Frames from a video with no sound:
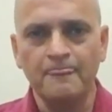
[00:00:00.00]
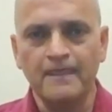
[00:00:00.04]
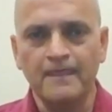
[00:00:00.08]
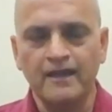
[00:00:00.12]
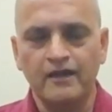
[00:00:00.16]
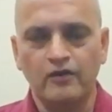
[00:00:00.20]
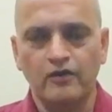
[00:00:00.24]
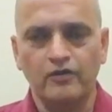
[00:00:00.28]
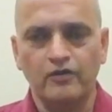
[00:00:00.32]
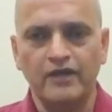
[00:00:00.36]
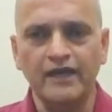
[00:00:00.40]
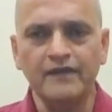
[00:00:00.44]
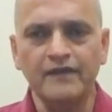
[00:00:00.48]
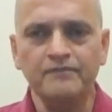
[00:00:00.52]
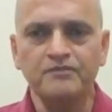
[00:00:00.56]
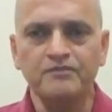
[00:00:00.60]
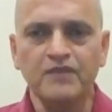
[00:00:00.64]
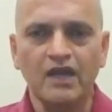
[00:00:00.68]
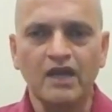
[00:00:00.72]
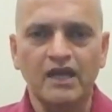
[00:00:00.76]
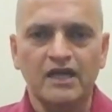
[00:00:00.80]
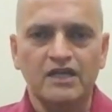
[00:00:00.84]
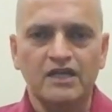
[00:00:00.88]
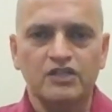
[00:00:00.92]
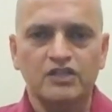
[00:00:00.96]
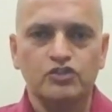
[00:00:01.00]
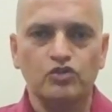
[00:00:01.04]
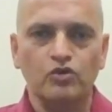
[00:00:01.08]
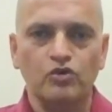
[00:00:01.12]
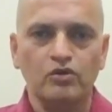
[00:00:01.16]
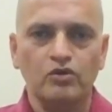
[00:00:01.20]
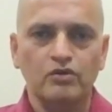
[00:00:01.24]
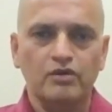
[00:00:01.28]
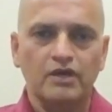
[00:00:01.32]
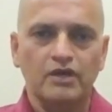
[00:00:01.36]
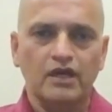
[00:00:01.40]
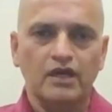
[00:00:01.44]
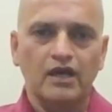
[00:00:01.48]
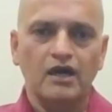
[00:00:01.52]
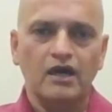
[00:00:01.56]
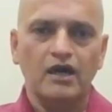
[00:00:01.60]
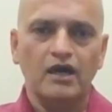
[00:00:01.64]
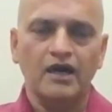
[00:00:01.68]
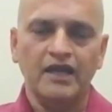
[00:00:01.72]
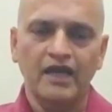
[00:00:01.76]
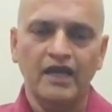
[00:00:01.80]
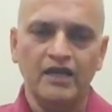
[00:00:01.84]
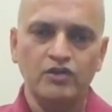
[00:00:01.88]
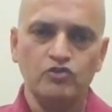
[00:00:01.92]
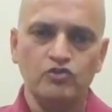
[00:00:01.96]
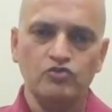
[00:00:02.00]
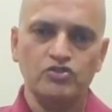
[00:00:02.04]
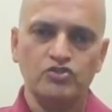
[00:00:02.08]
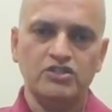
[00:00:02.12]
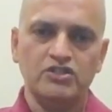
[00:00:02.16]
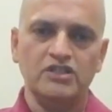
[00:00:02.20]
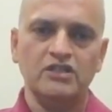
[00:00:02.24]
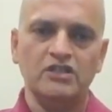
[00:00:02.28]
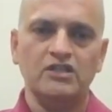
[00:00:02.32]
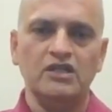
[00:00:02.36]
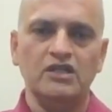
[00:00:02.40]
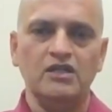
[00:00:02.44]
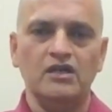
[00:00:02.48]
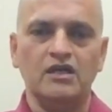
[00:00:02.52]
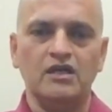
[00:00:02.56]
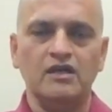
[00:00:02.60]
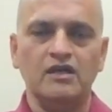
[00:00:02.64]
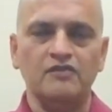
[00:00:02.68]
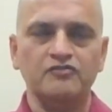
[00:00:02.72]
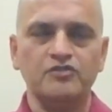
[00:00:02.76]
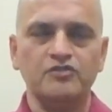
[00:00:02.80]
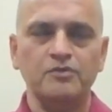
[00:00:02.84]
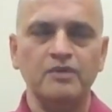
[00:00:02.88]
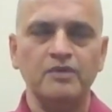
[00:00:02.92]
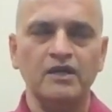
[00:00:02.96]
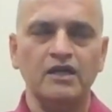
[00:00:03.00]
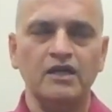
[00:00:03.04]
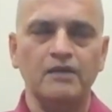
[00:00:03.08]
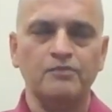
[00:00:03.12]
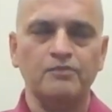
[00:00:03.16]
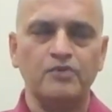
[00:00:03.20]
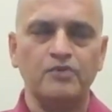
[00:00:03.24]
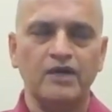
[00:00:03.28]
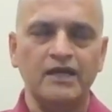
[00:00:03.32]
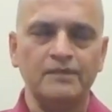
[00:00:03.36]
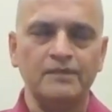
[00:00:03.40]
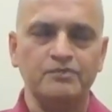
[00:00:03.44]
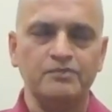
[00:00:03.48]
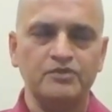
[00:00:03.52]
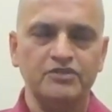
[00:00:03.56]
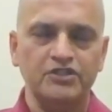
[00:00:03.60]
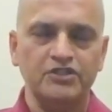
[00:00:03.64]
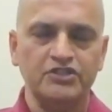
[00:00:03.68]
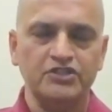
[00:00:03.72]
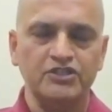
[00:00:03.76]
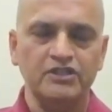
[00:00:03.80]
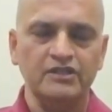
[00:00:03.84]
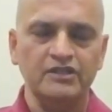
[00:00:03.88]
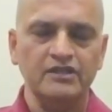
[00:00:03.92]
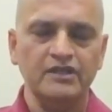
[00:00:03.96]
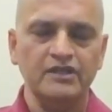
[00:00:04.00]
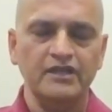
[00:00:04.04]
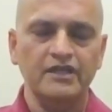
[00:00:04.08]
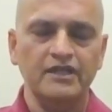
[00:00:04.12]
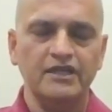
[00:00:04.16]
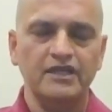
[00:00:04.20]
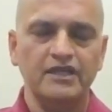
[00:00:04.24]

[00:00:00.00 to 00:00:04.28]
Okay, so again, you sit in a comfortable upright position.